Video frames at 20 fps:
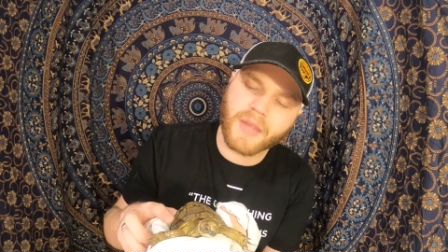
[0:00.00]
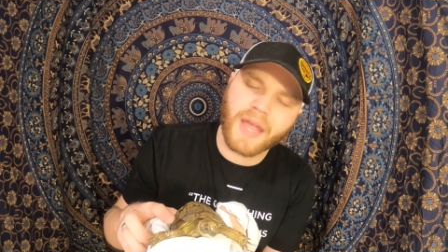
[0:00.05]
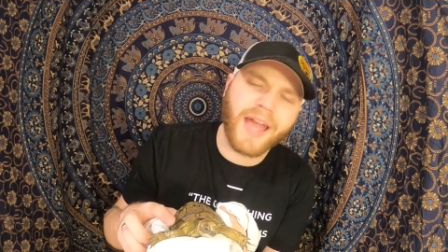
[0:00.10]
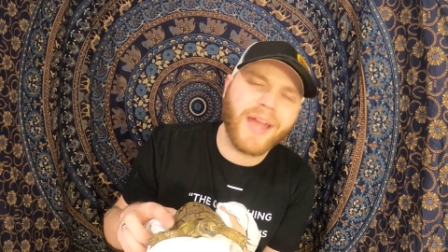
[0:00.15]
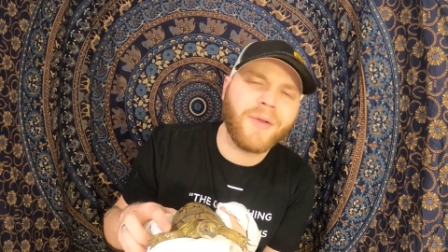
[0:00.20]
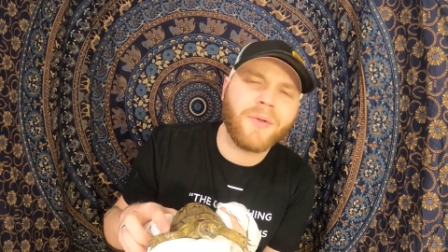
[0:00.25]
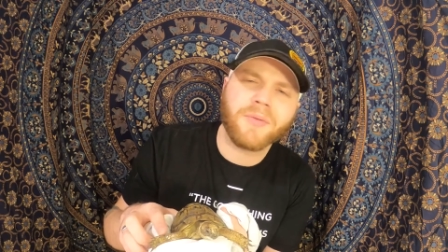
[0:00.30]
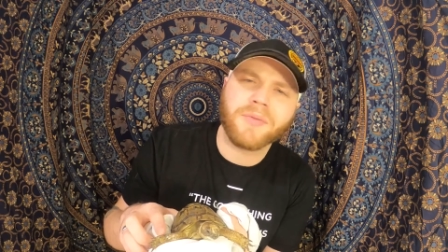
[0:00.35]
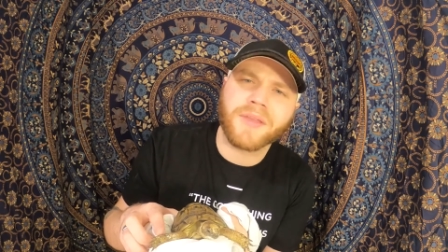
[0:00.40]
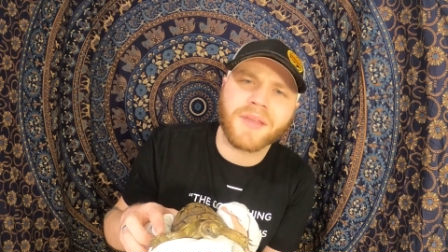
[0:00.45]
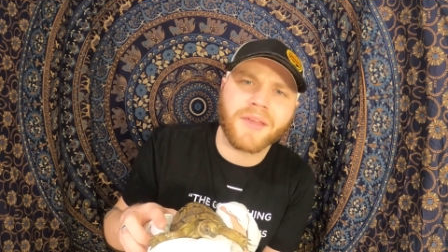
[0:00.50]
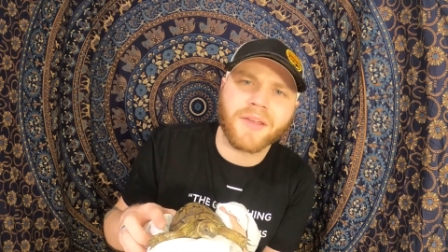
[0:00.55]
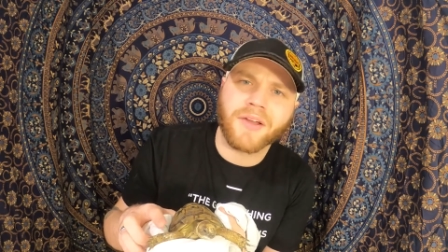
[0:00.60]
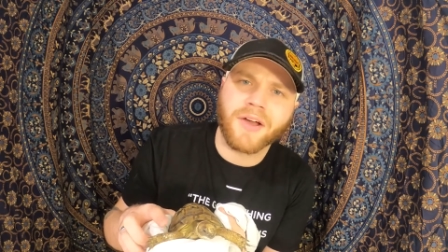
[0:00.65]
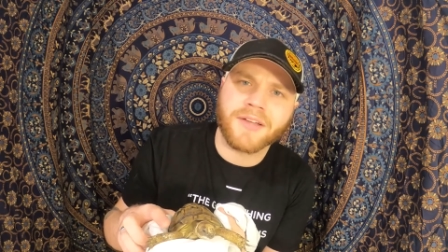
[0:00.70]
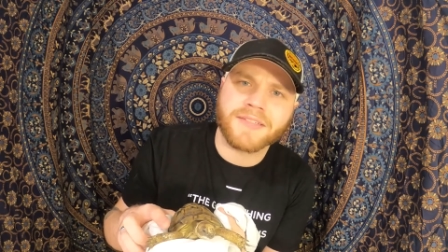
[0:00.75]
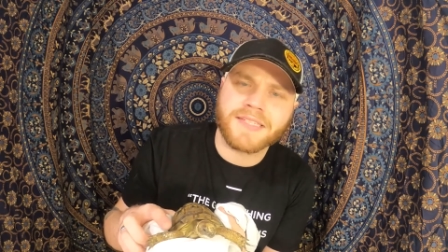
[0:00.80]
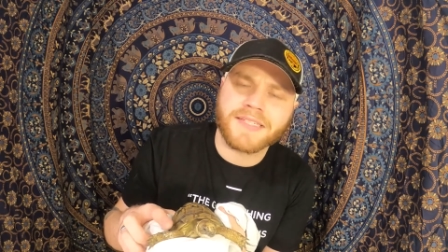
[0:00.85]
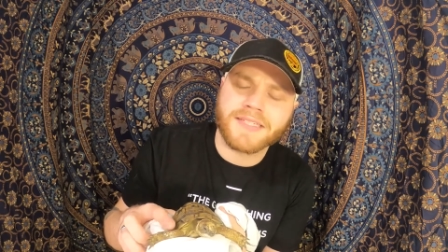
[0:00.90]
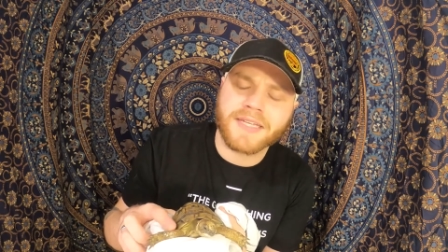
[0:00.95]
it
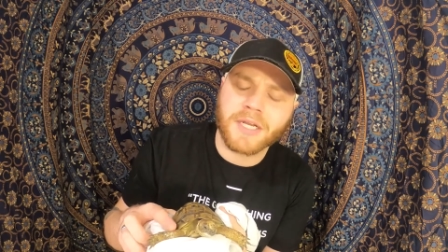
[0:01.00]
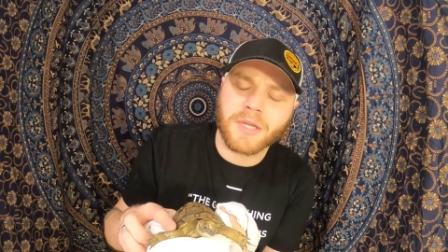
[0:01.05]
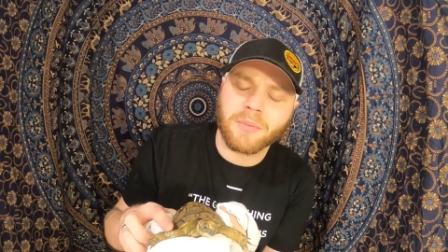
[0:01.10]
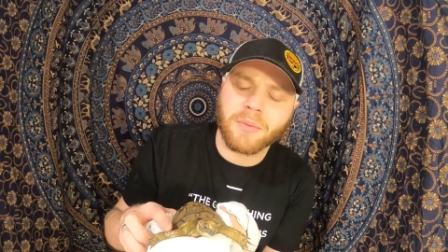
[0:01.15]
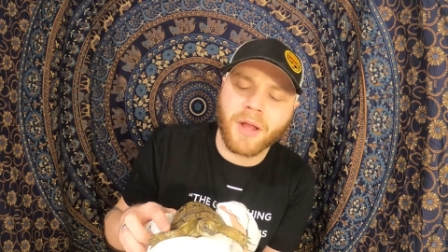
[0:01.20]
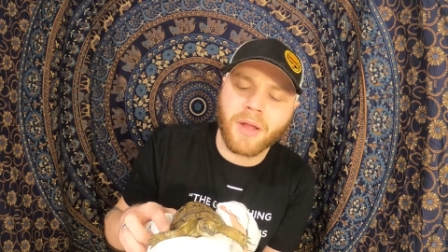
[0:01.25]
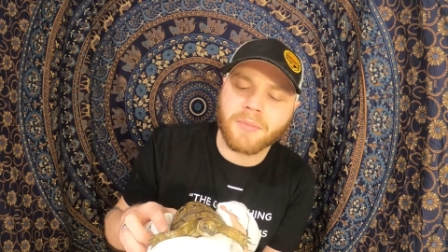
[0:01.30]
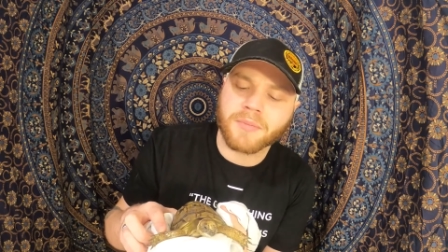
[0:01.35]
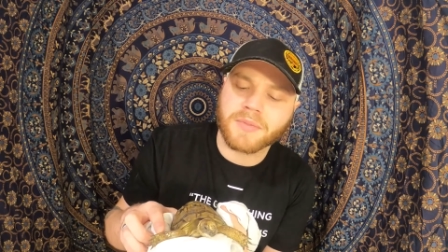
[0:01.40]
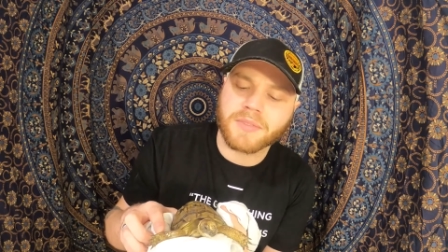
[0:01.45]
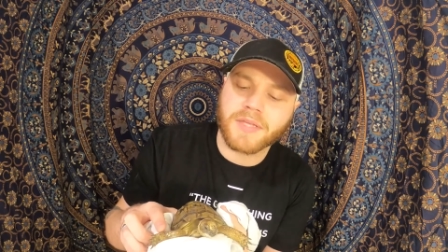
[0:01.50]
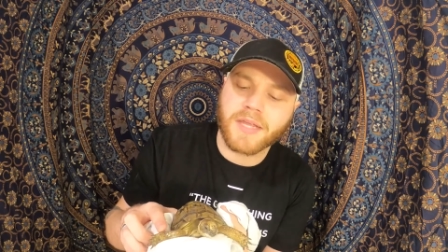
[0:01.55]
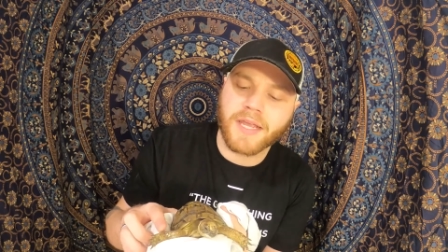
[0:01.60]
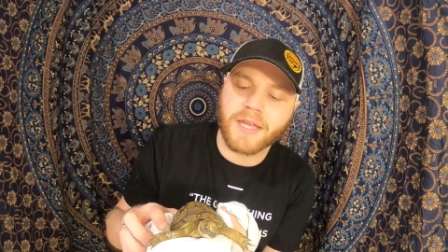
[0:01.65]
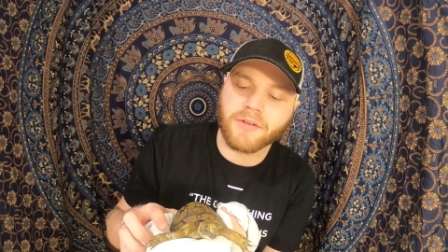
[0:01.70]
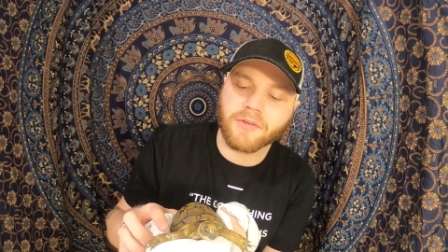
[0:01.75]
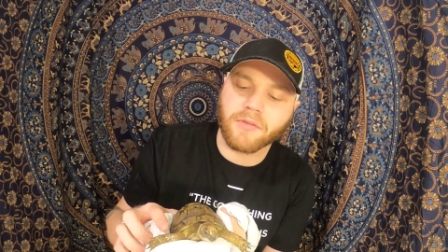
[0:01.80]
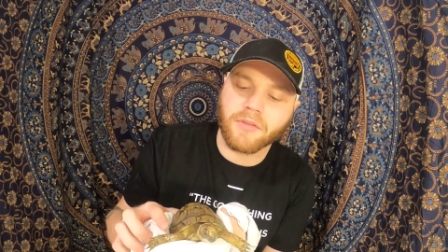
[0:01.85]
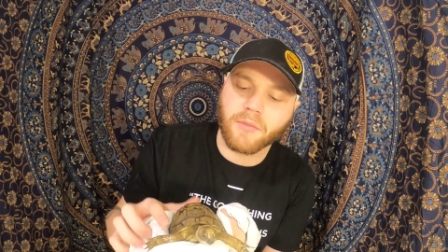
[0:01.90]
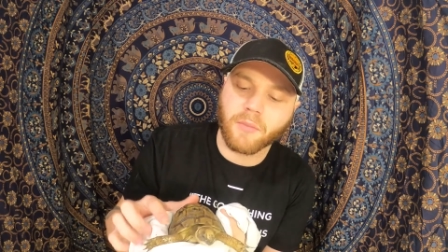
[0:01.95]
causes any problems to
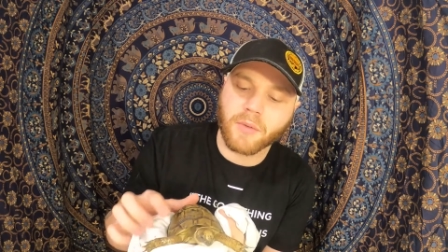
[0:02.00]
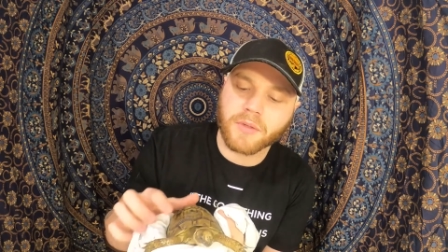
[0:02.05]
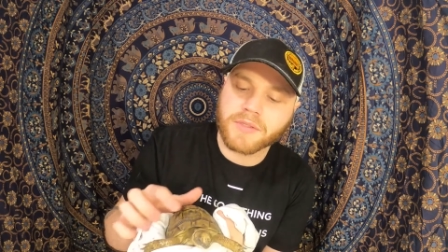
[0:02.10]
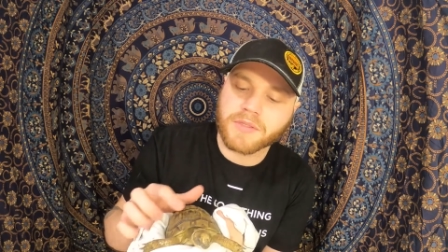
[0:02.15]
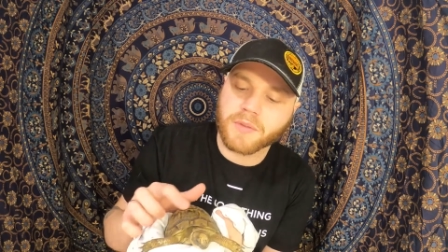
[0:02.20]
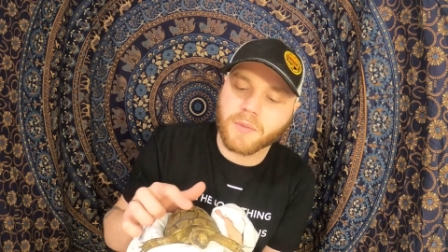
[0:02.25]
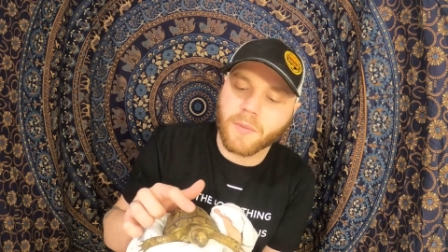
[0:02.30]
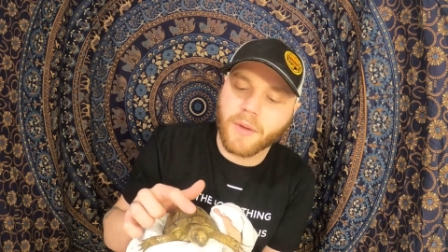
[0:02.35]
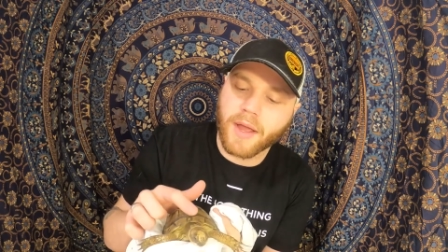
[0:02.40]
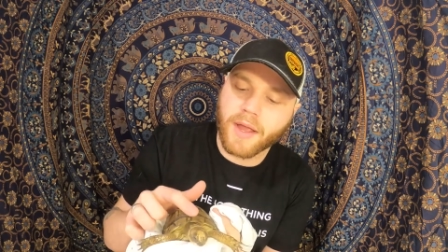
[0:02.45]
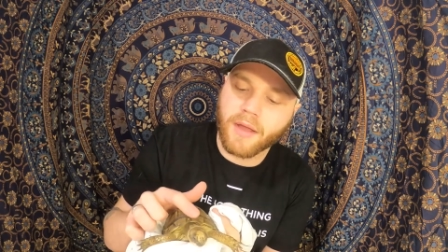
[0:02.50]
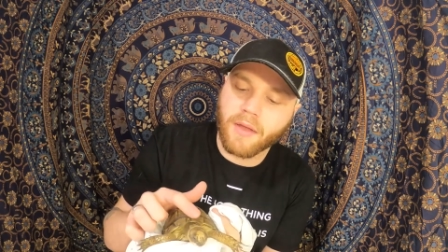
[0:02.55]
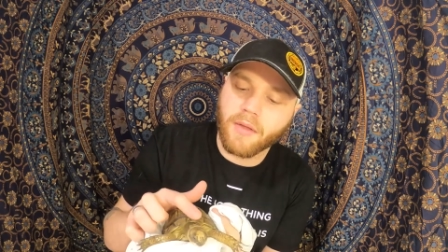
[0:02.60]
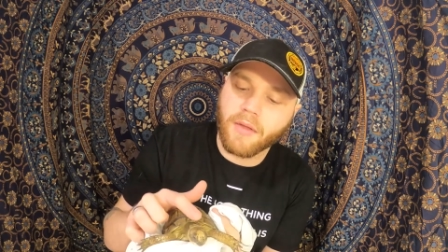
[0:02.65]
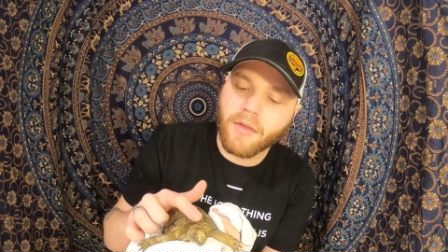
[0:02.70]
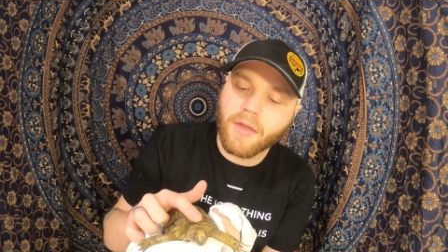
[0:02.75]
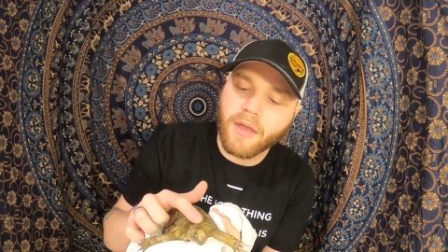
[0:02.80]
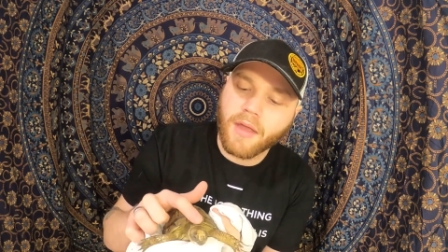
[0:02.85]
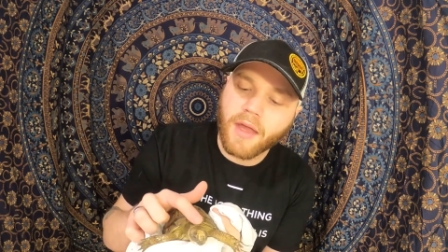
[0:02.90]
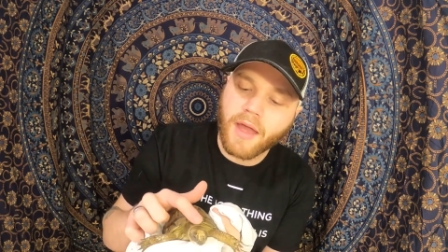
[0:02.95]
handle them once in a while.